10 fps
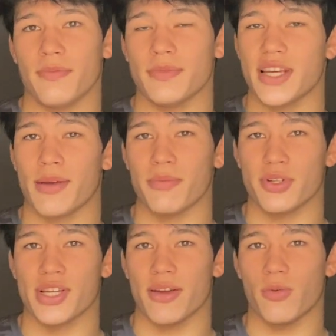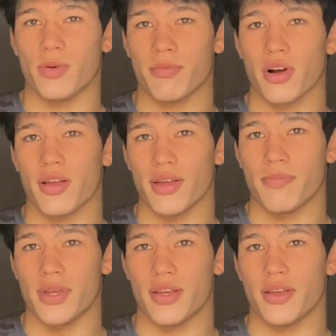10% would probably
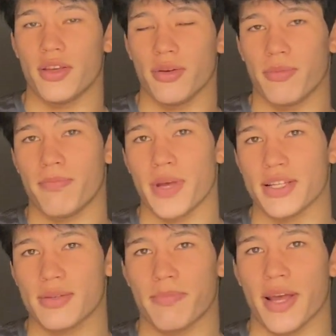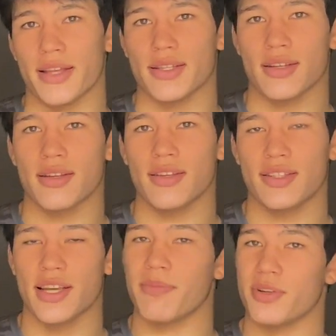be your best bet,
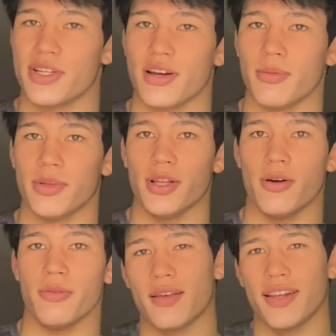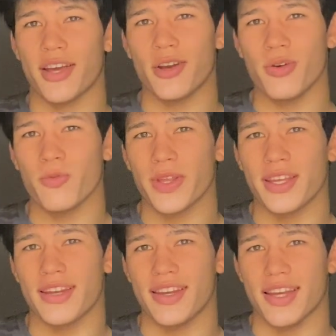10% or below. Now, you don't
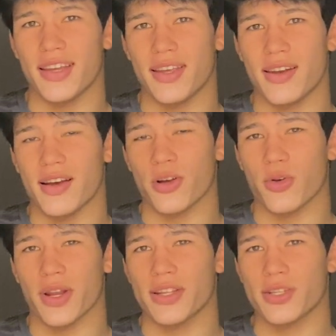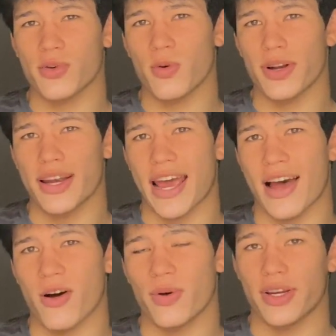really need a credit score
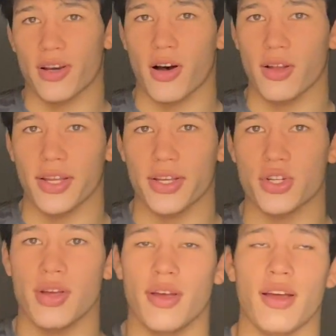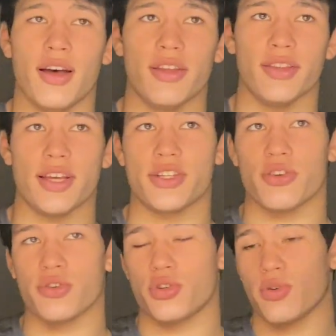now in college unless
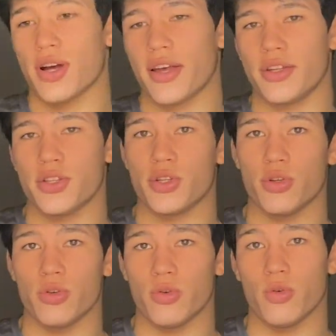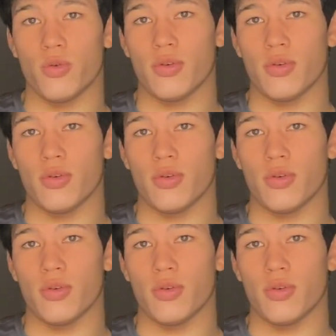you're trying to